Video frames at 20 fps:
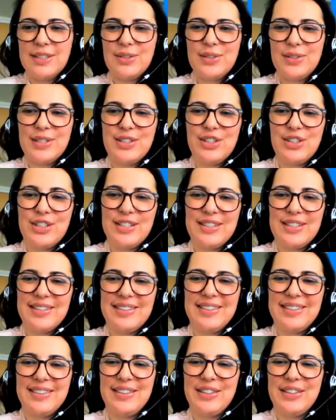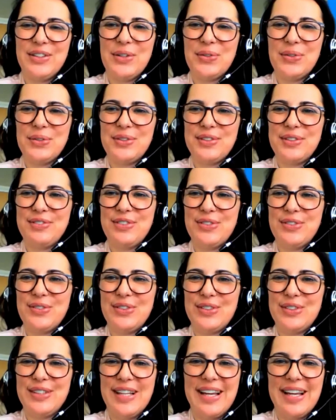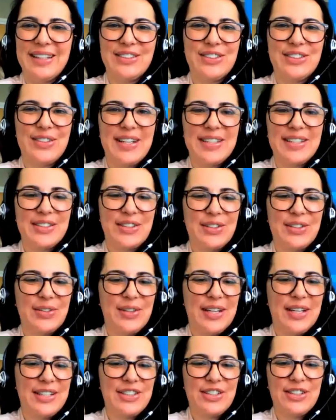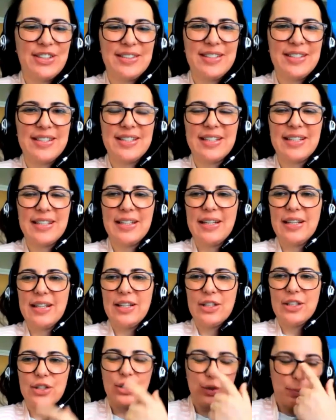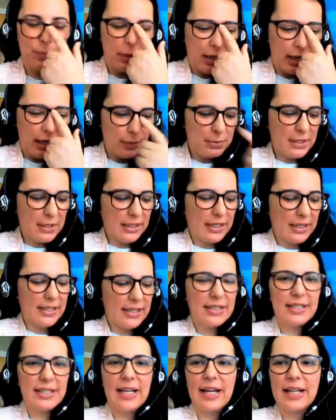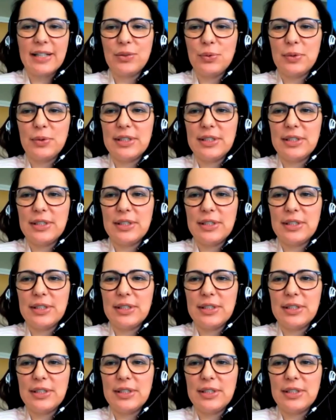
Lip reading: was just the note if you would like to ask your questions. So perhaps I can start